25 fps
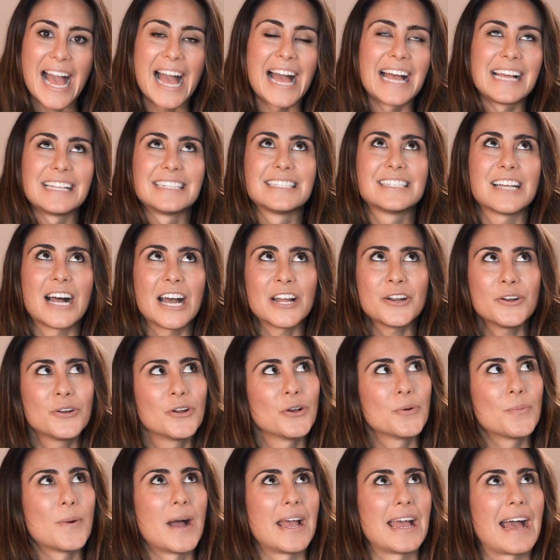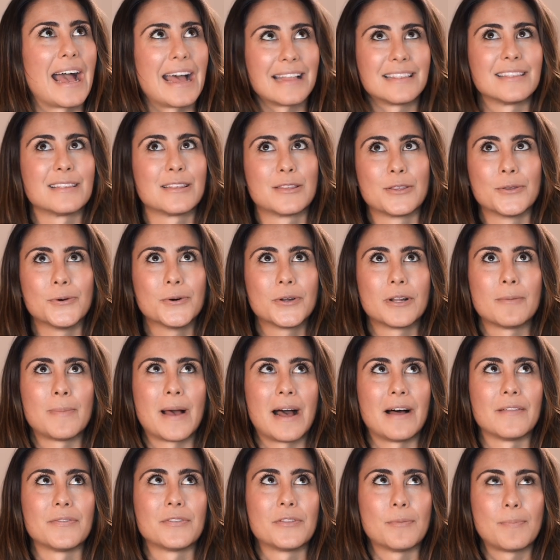And I don't know why I hadn't thought
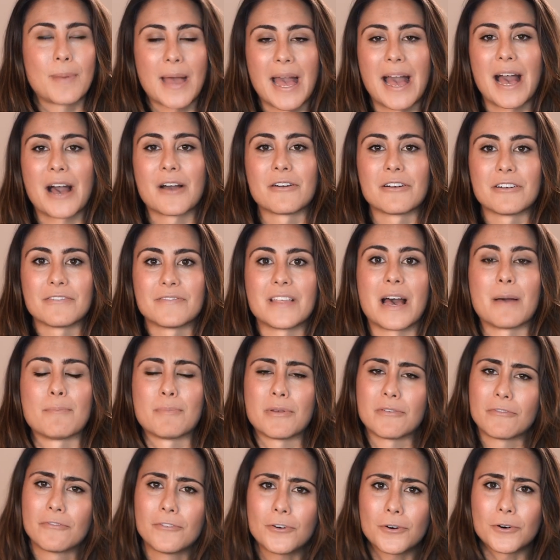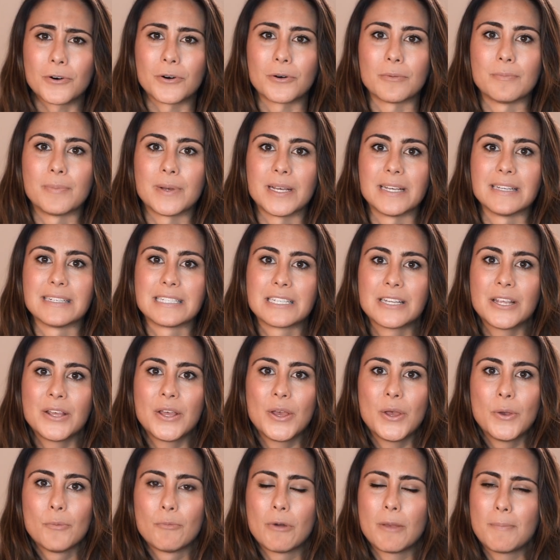about the power of that before, but
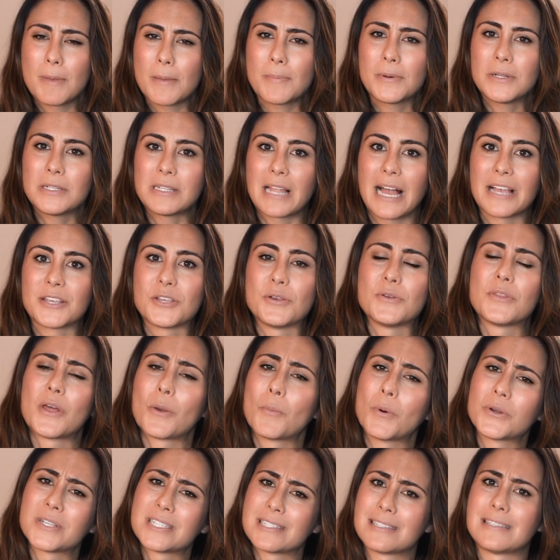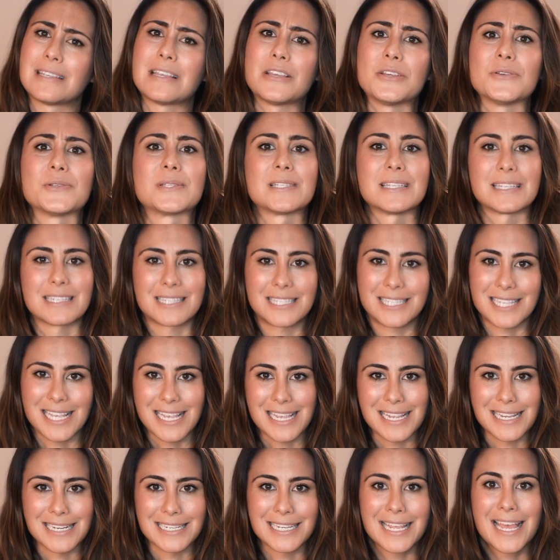when people like you, they want to see you
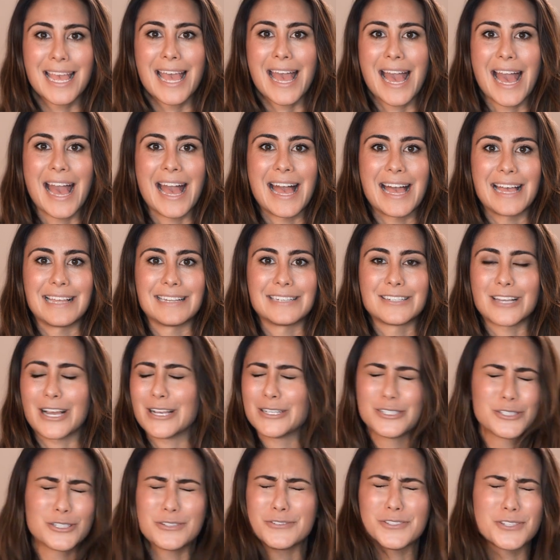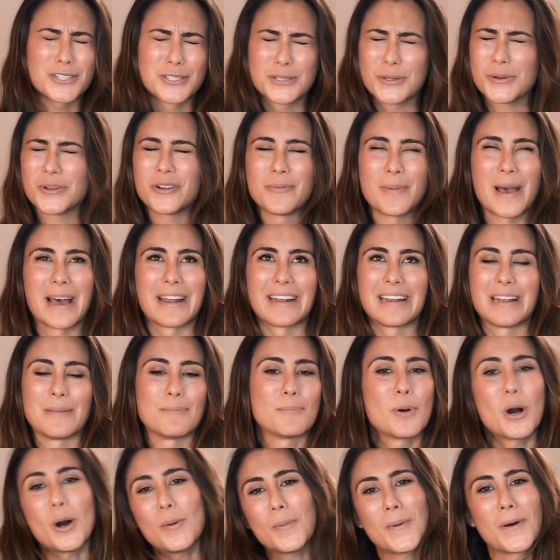succeed. And I should have just thought about it
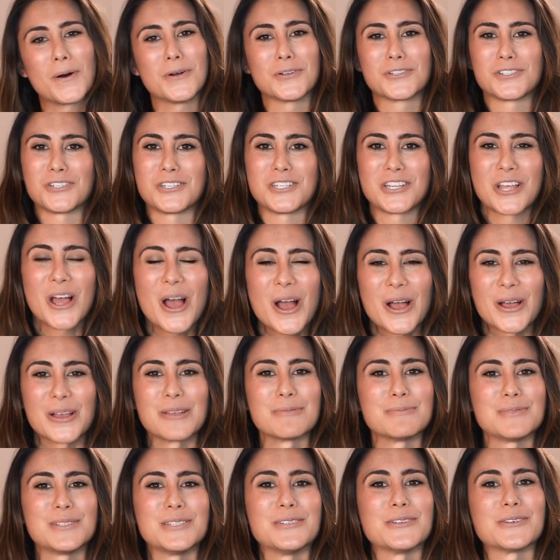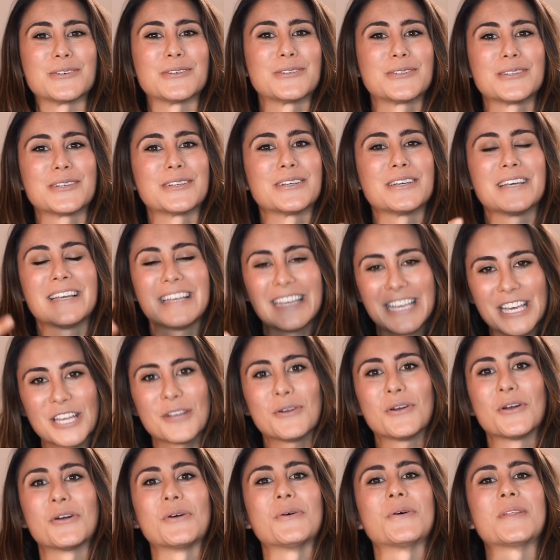in pop culture terms. The
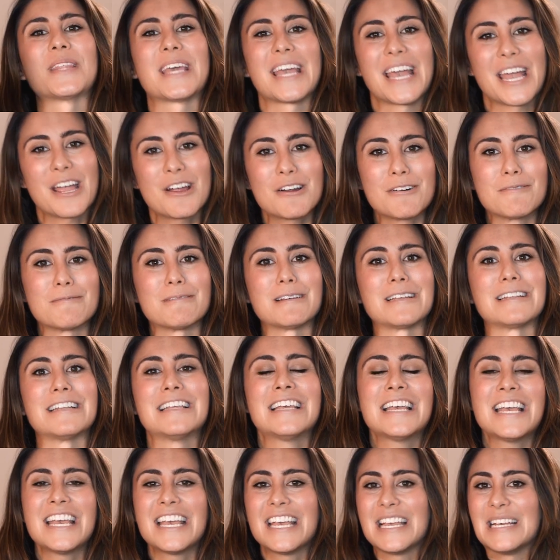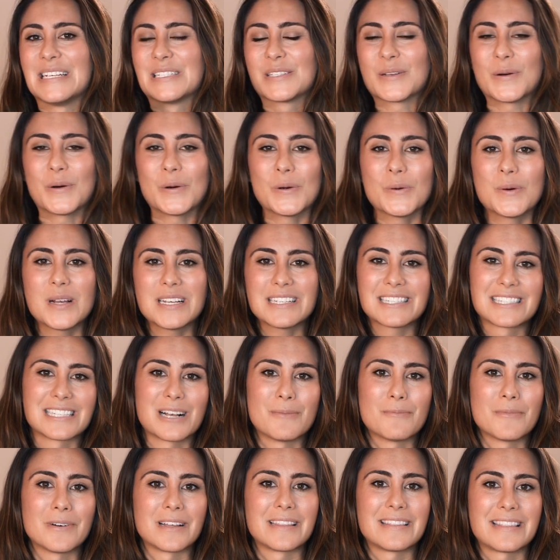hero or the heroine is always
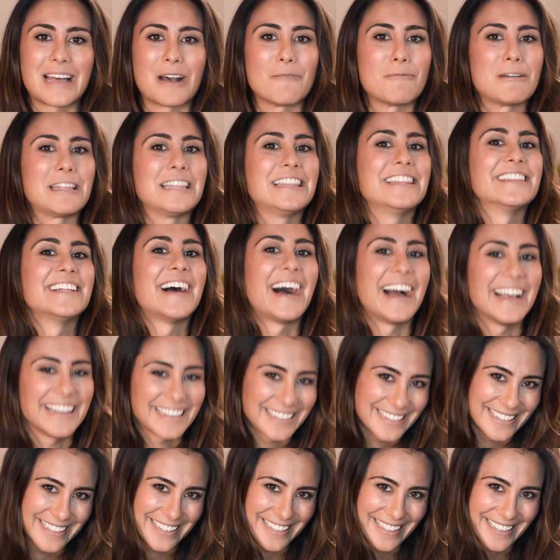someone that we like.